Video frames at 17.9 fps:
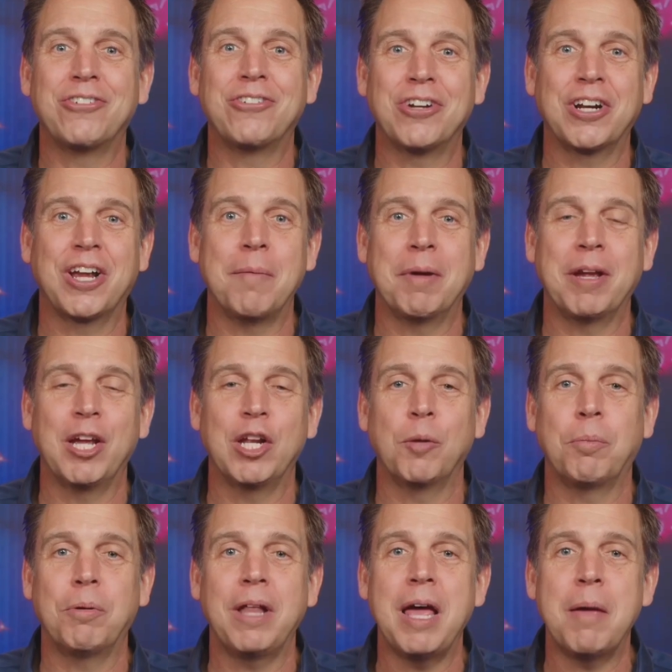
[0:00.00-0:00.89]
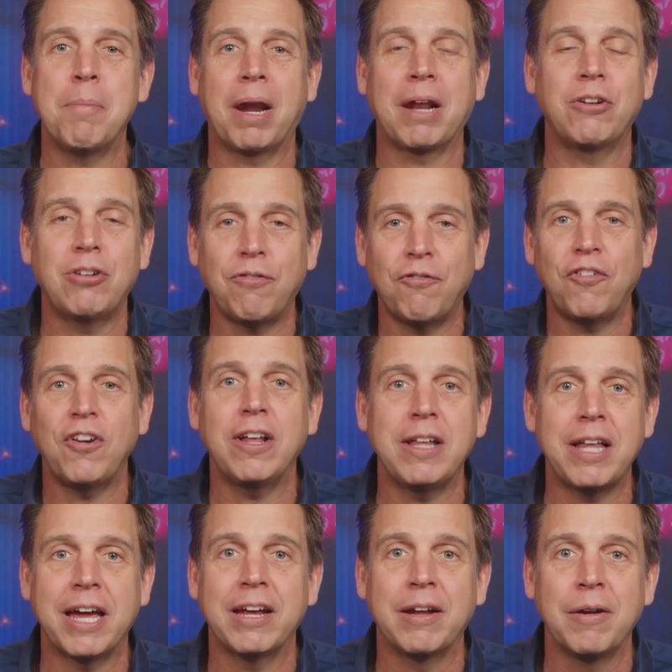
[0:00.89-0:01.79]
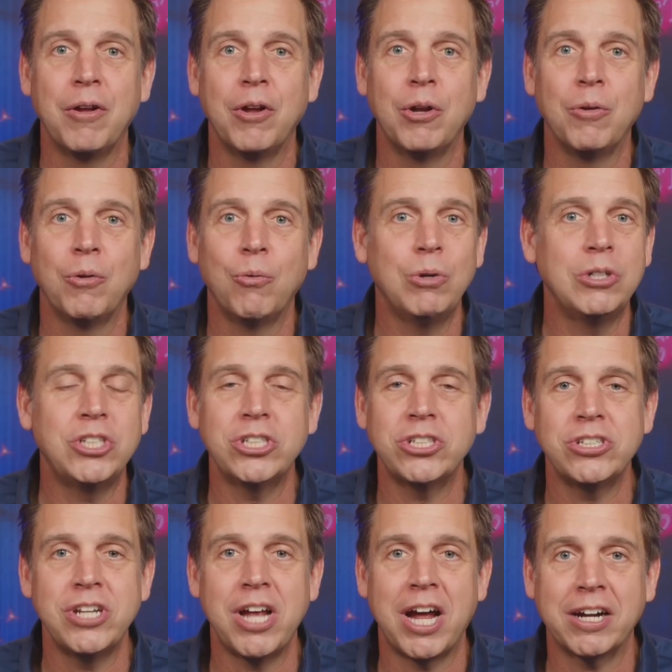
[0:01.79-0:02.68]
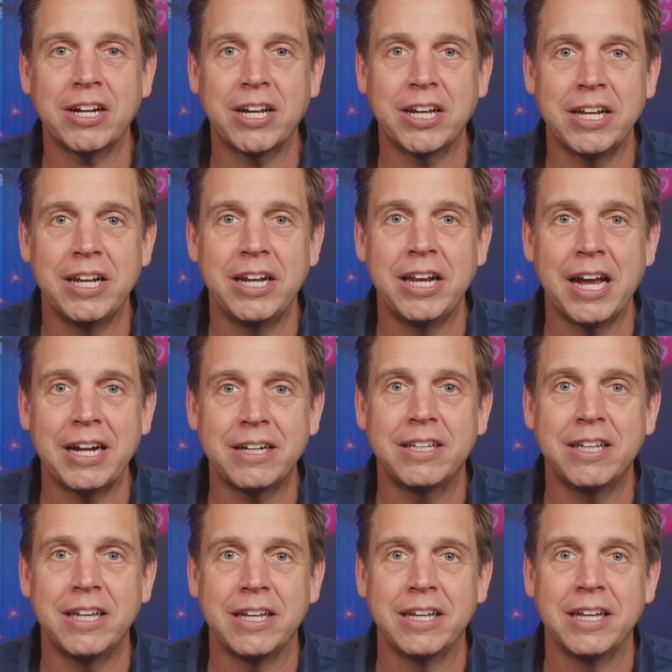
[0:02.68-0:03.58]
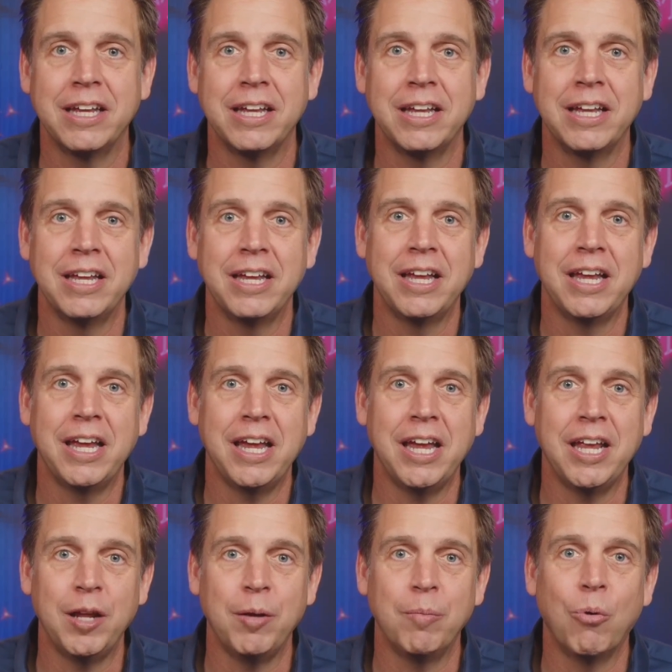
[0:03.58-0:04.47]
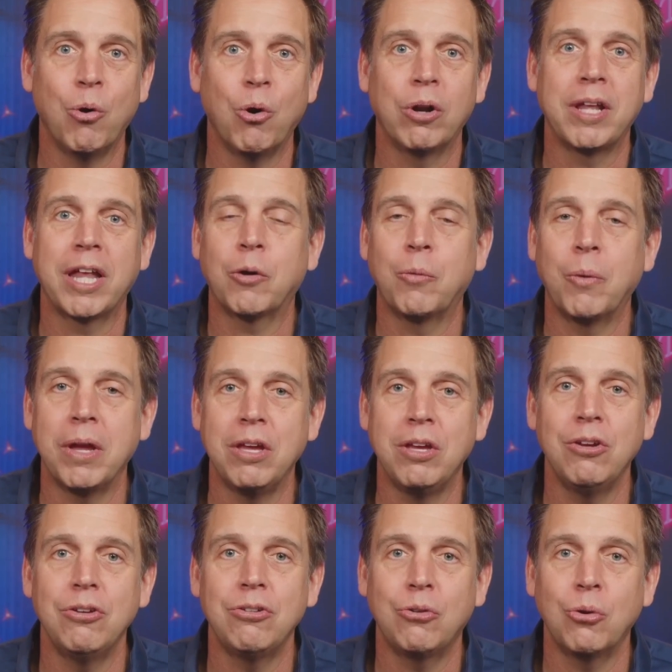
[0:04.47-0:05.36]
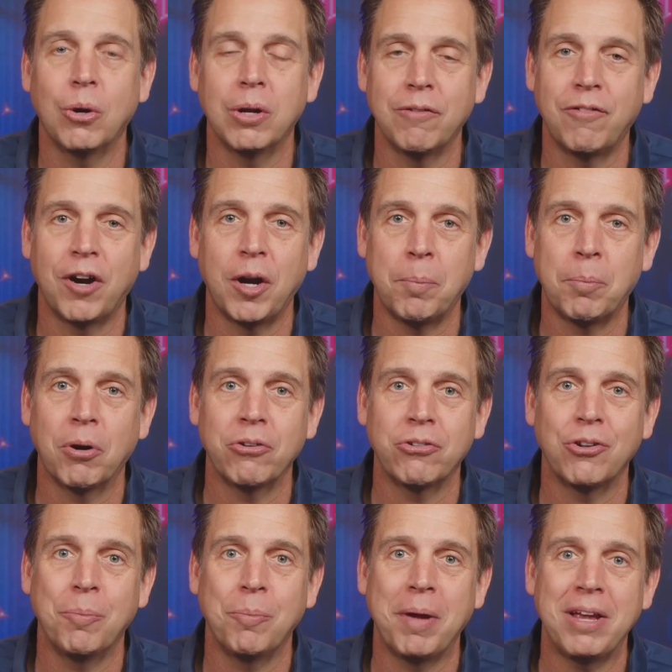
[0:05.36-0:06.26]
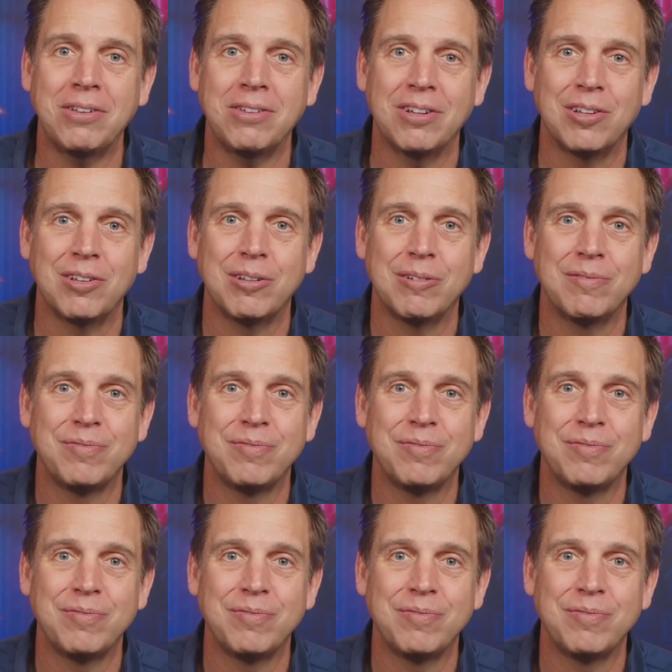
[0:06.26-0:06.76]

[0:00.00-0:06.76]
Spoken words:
are coming into play, but I just feel like we're just not connecting anymore like we used to on a very personal basis.